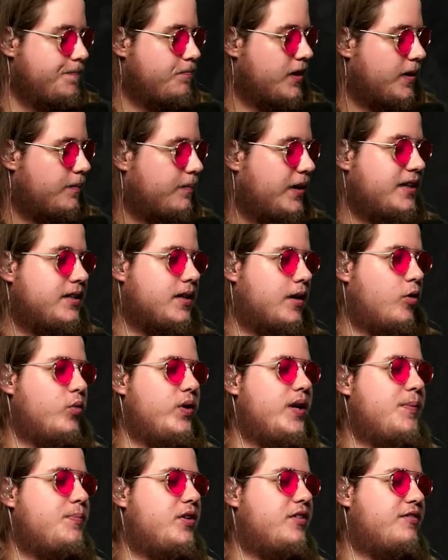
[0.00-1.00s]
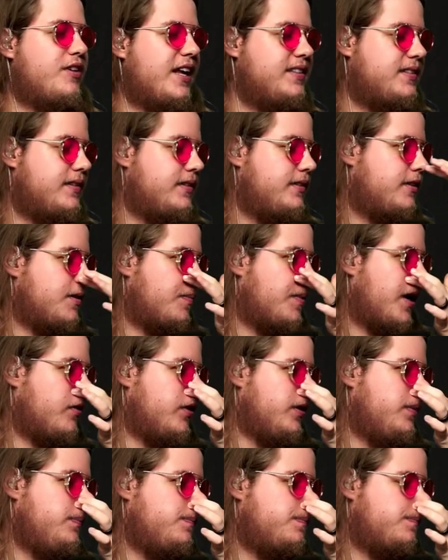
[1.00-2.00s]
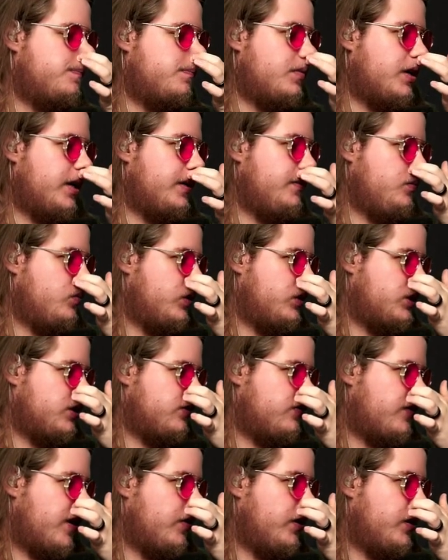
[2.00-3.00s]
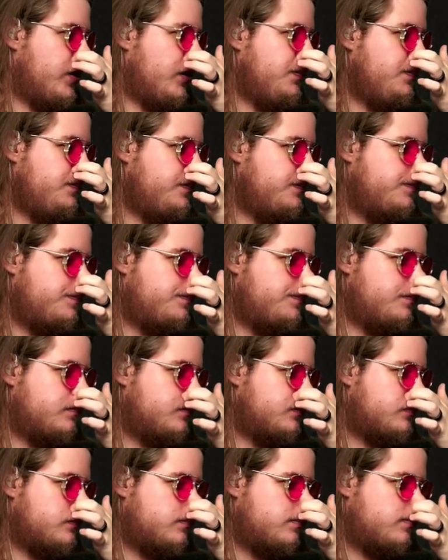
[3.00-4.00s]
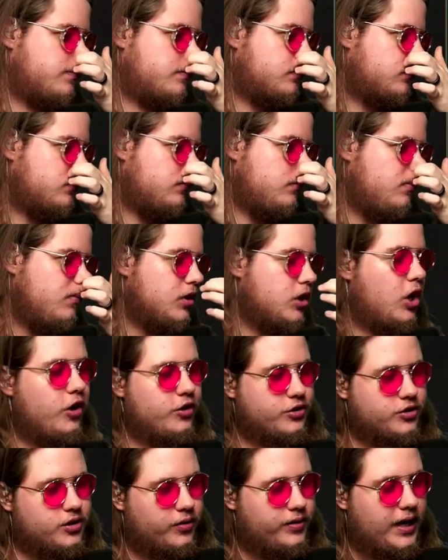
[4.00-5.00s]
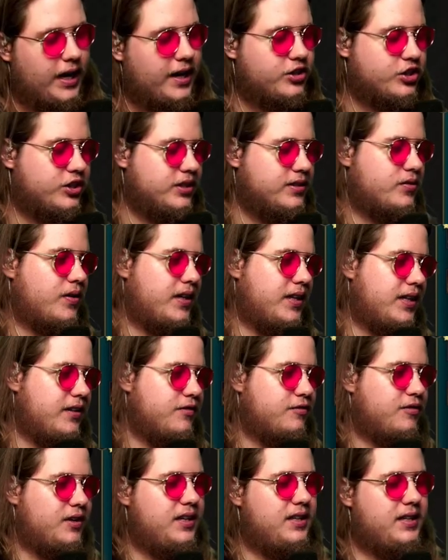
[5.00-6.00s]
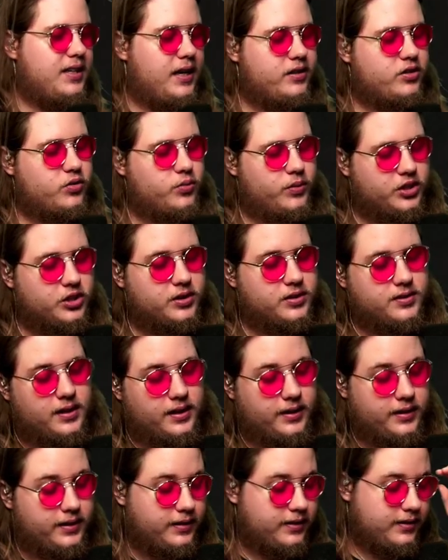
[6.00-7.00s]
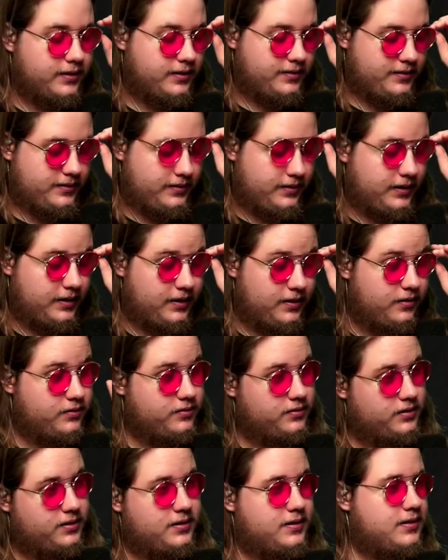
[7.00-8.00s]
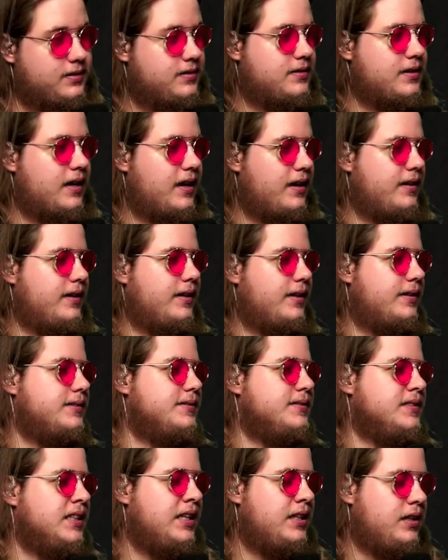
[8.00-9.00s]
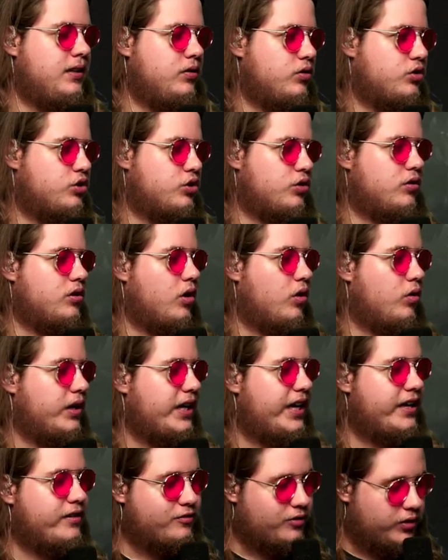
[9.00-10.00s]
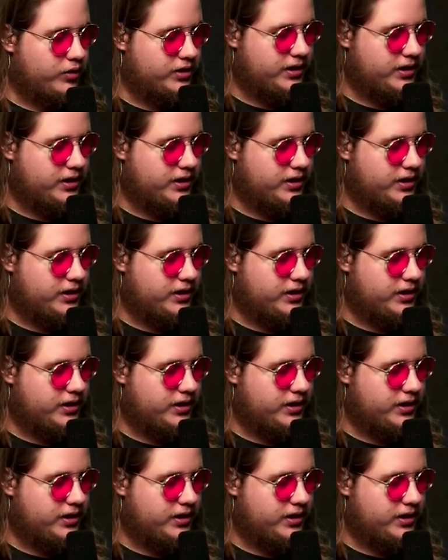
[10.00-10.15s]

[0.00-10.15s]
But we prevented the Baron, right? Which is very good. Also, yeah, she's running Infinity Edge, which is like, you know, Xayah, you should go Gale Force